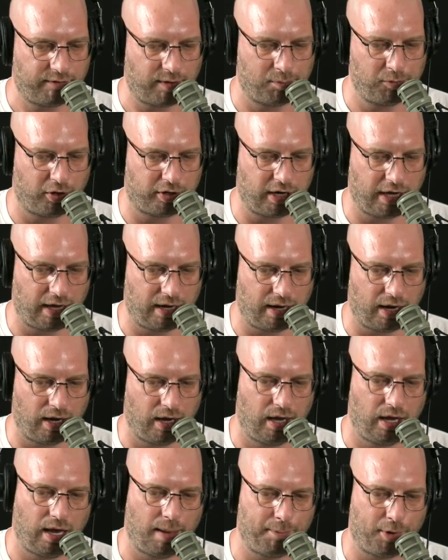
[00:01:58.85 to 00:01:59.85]
I'm looking at
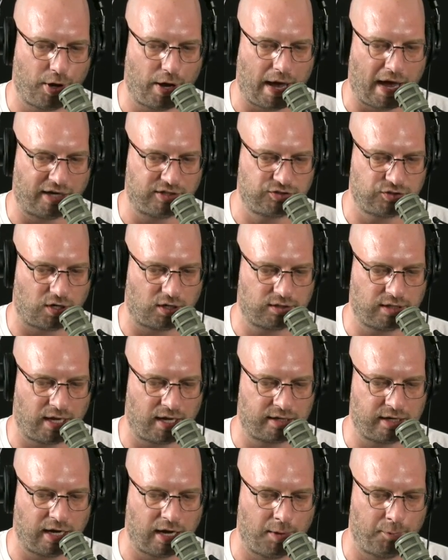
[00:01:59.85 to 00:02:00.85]
uh, I'm on
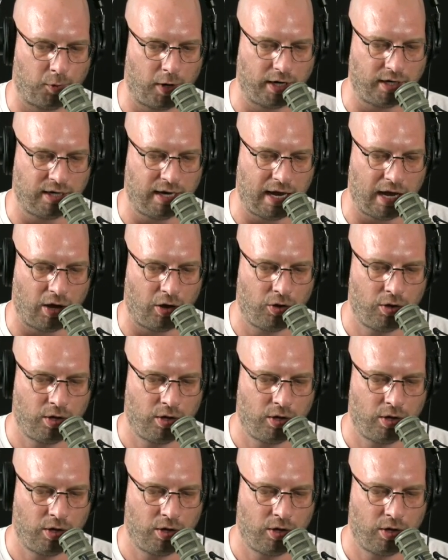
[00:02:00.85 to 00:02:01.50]
OddsShark.com right now,